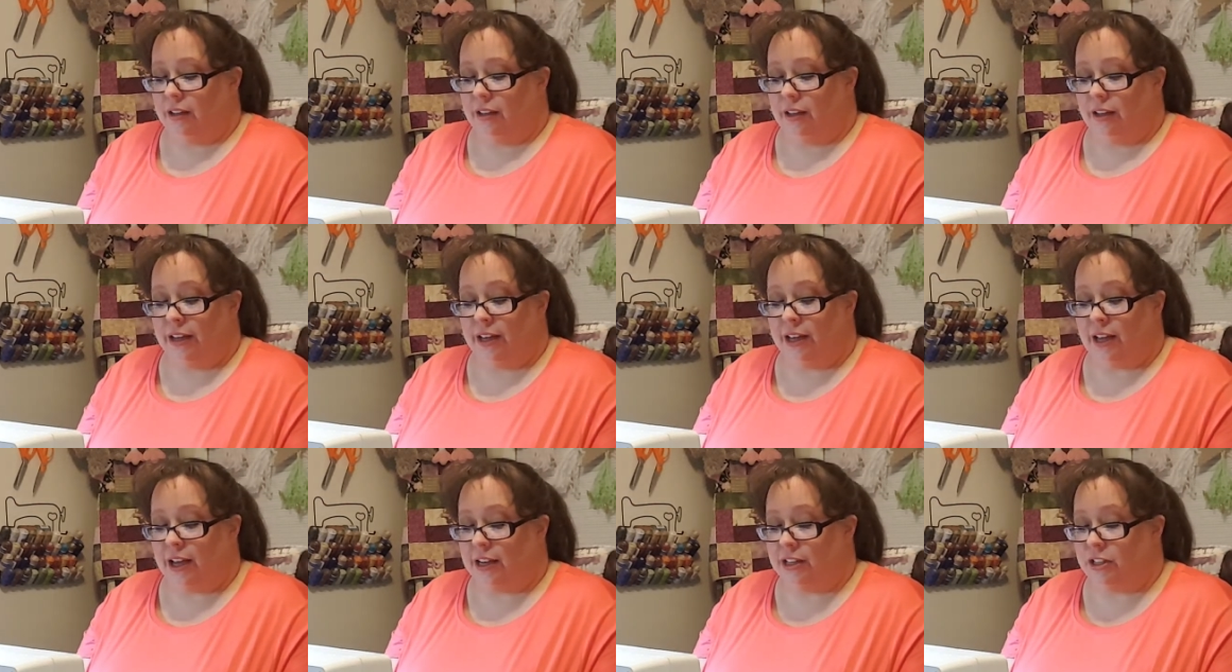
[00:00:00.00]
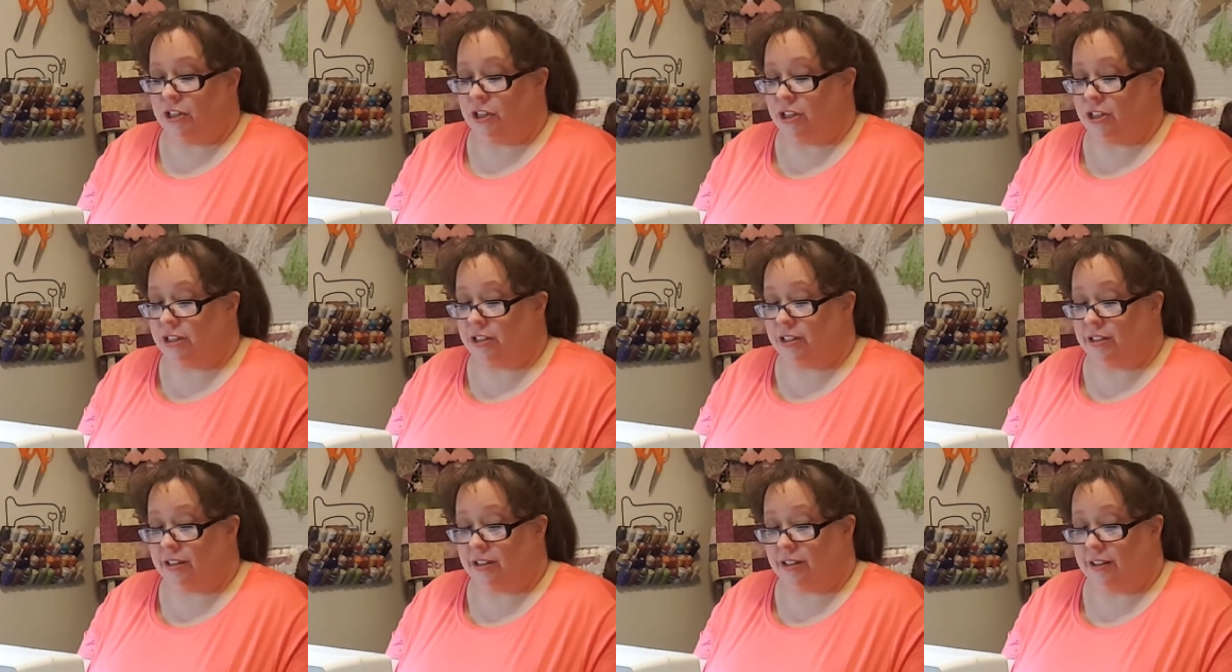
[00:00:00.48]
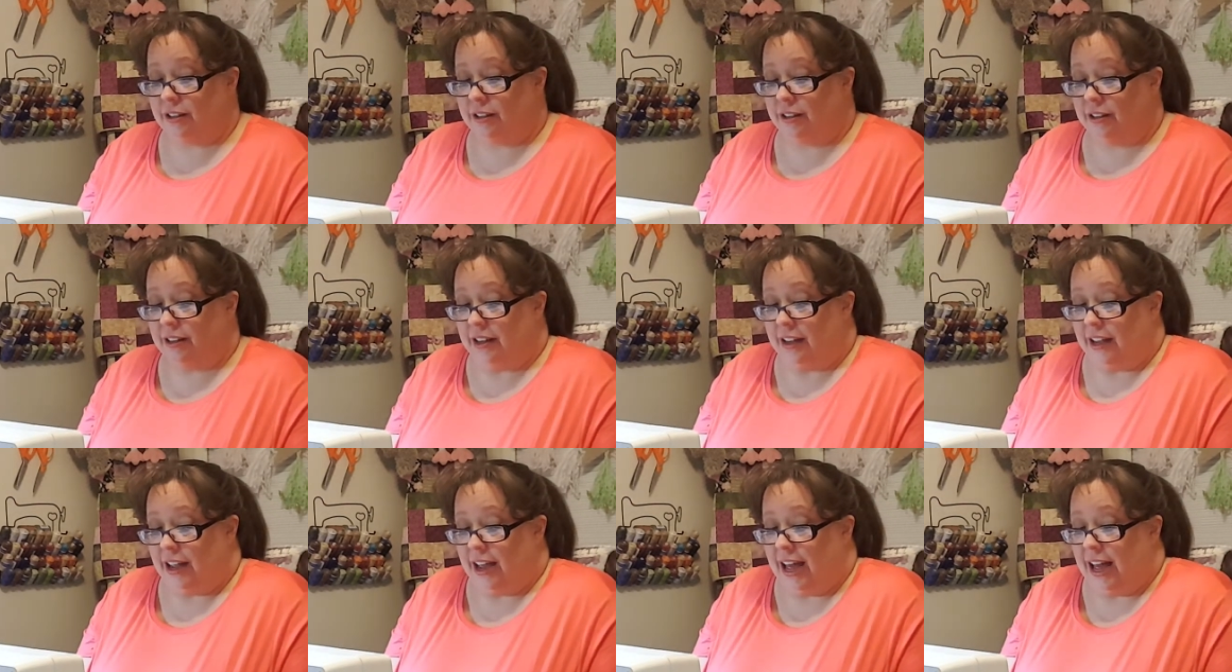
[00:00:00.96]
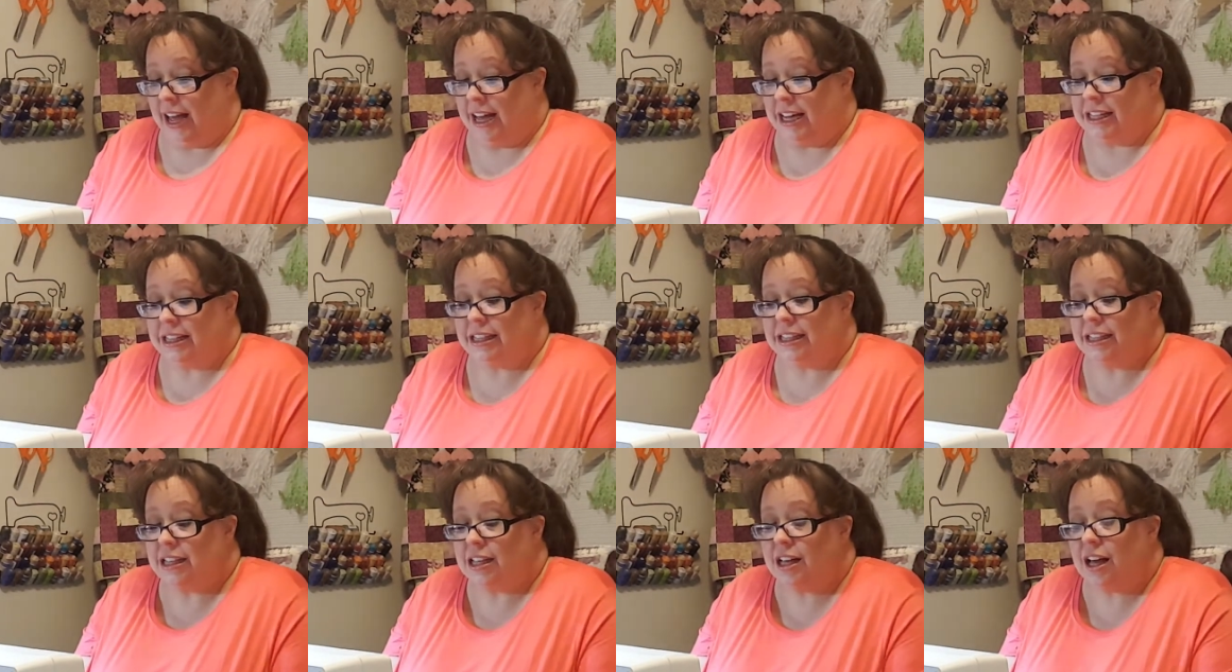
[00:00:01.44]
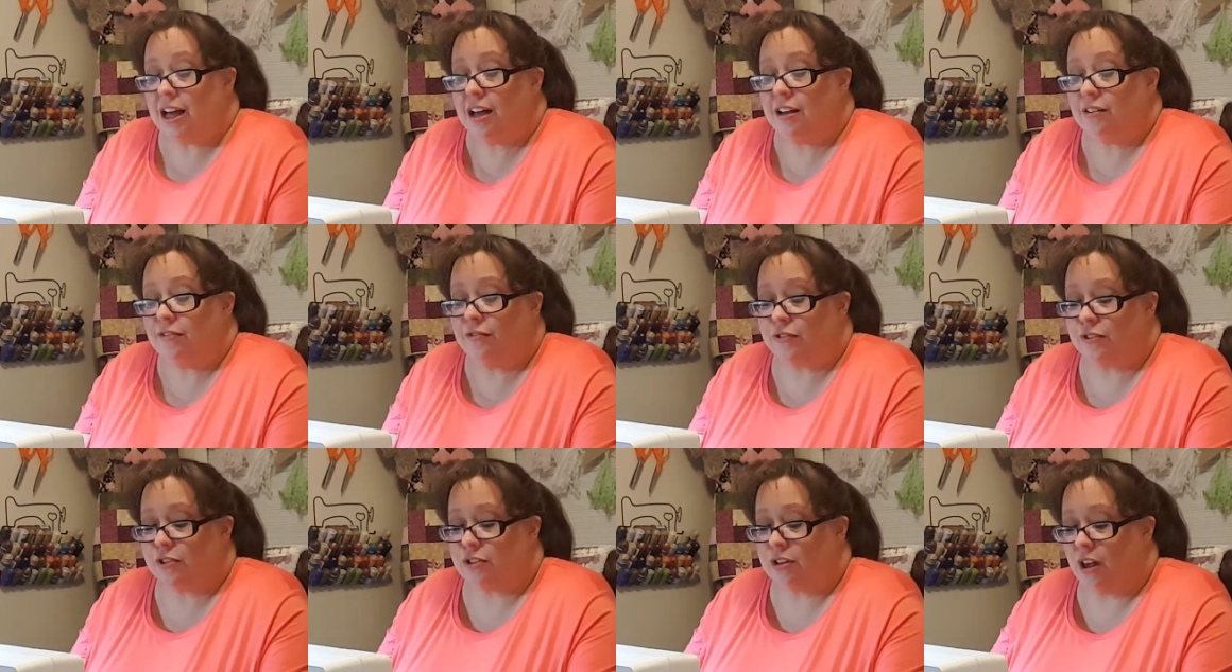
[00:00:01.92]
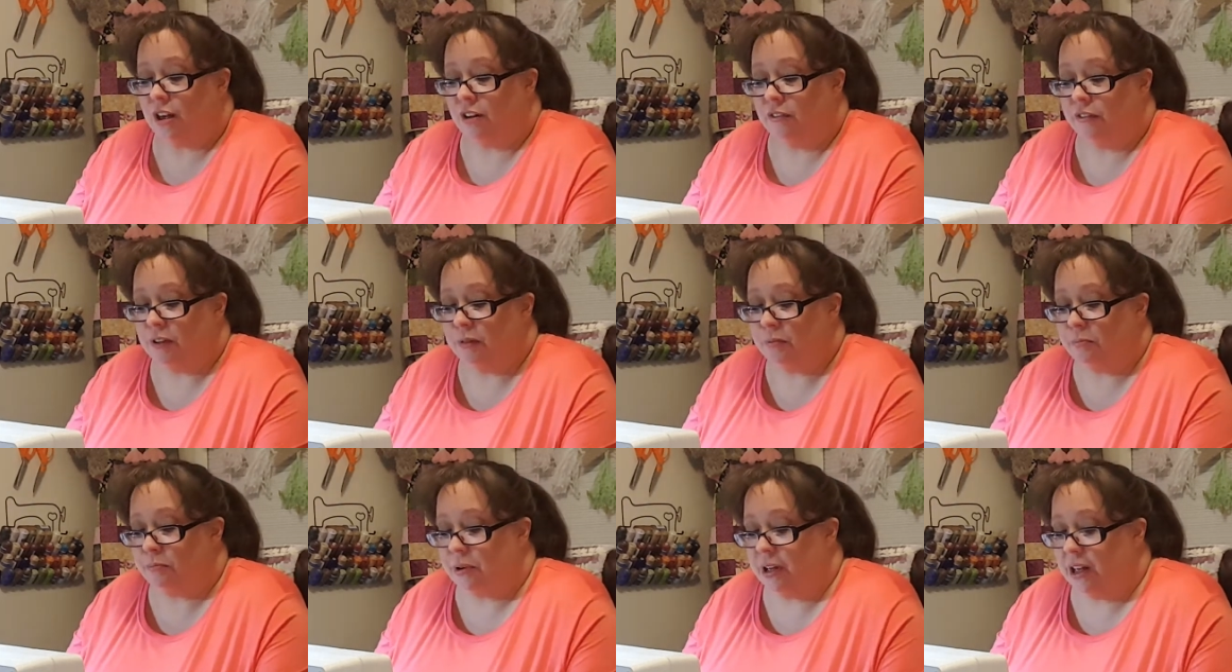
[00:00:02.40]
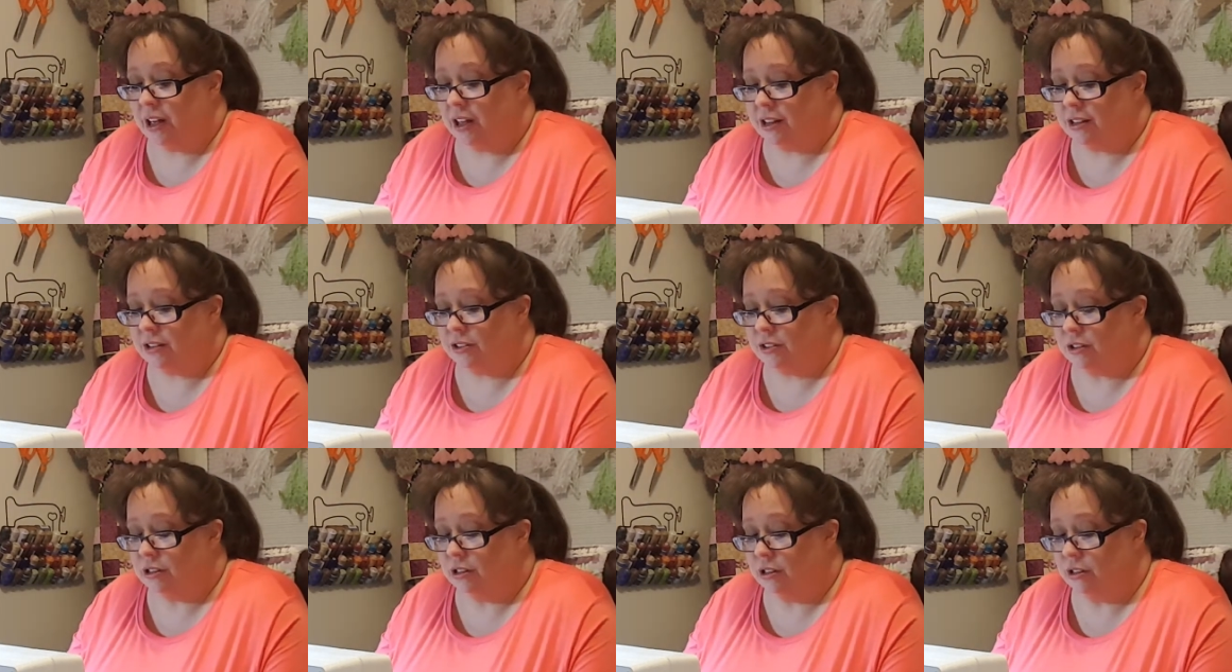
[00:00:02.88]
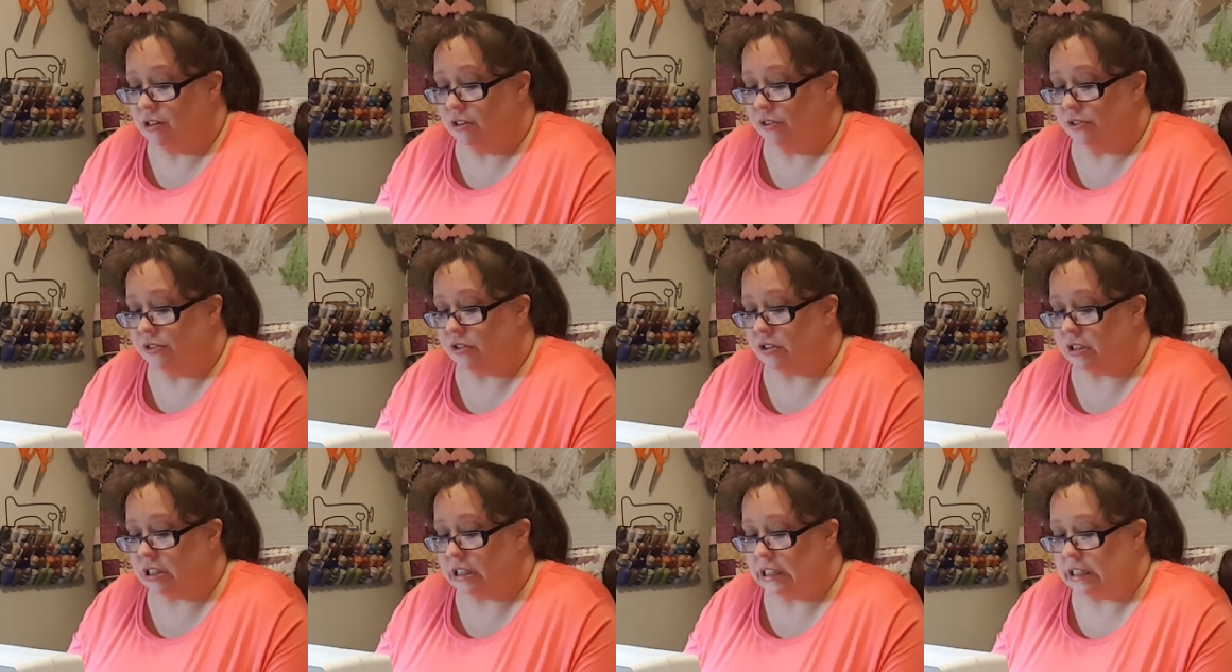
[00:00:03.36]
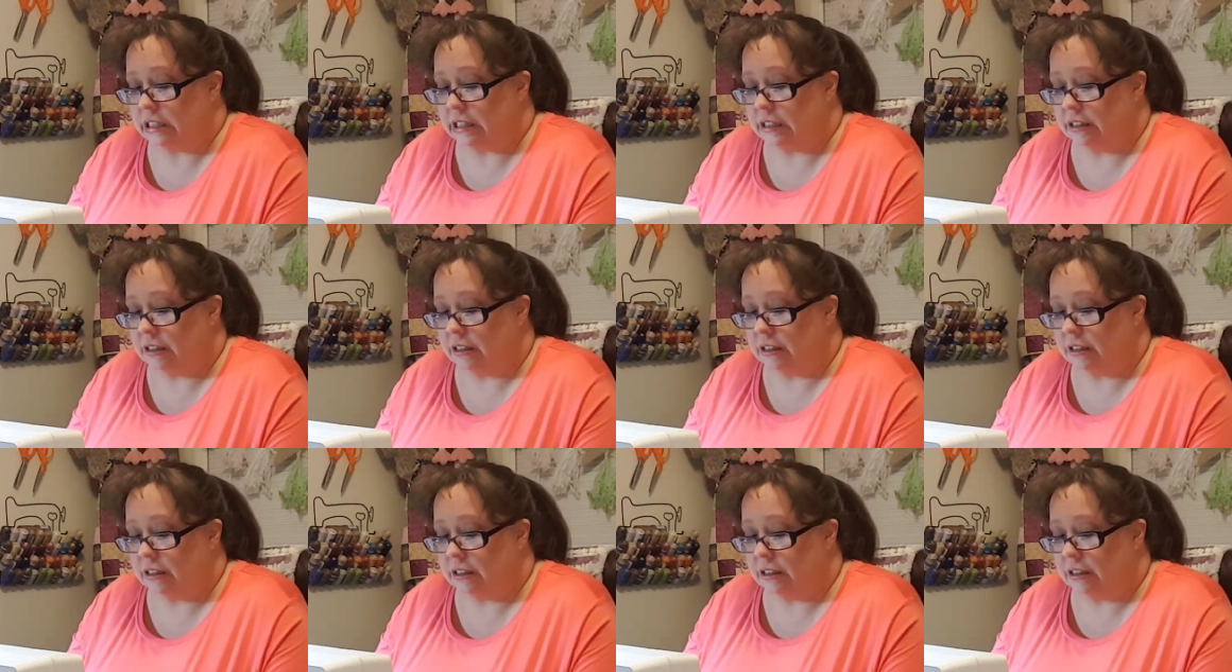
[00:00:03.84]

Yeah, I love solving puzzles.